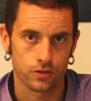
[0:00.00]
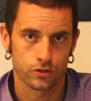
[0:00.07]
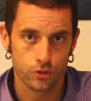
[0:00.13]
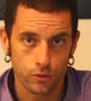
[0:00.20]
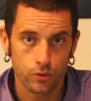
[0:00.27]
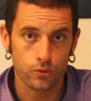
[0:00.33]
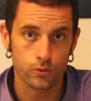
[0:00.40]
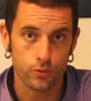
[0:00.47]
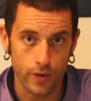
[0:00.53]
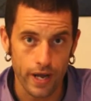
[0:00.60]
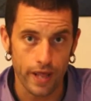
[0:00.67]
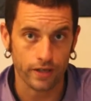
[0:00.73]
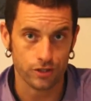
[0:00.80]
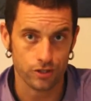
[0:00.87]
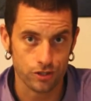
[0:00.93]
do
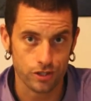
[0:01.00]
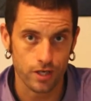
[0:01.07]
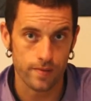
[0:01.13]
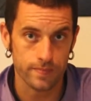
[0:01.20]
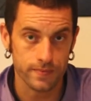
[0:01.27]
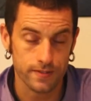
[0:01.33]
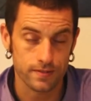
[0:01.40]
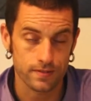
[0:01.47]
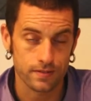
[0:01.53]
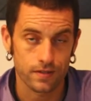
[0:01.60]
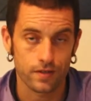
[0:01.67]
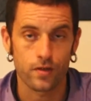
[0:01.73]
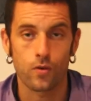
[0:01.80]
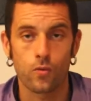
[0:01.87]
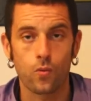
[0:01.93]
relationships
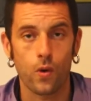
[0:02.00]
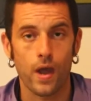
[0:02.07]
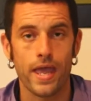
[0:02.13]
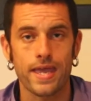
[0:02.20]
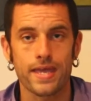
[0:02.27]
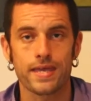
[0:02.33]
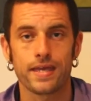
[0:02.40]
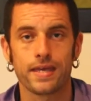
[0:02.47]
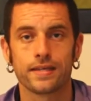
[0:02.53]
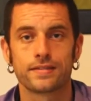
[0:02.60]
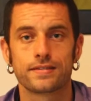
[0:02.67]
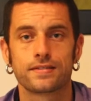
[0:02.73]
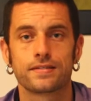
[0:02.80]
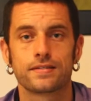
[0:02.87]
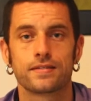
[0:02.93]
the way
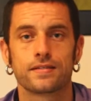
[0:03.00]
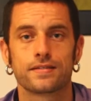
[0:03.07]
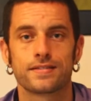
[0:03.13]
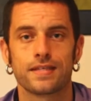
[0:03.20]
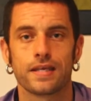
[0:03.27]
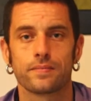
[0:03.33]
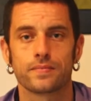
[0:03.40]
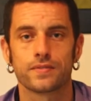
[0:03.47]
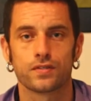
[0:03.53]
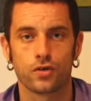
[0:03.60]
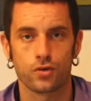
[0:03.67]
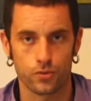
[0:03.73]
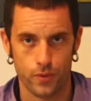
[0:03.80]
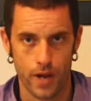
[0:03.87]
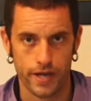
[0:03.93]
it seems
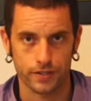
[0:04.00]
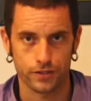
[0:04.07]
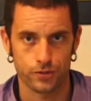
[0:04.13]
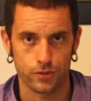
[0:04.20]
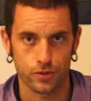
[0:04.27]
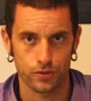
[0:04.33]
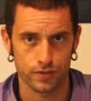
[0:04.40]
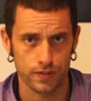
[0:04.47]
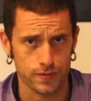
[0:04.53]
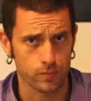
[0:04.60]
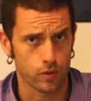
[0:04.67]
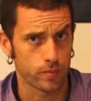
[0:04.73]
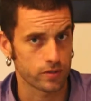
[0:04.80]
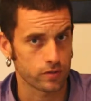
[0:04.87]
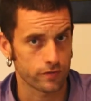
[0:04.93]
correct to you in this
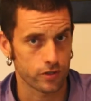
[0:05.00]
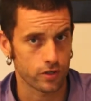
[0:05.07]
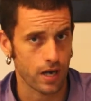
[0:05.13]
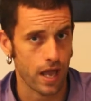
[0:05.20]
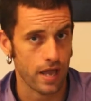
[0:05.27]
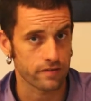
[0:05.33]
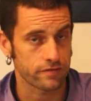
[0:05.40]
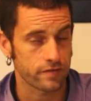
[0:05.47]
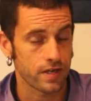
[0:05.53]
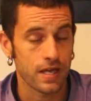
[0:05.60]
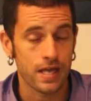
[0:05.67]
moment of your life.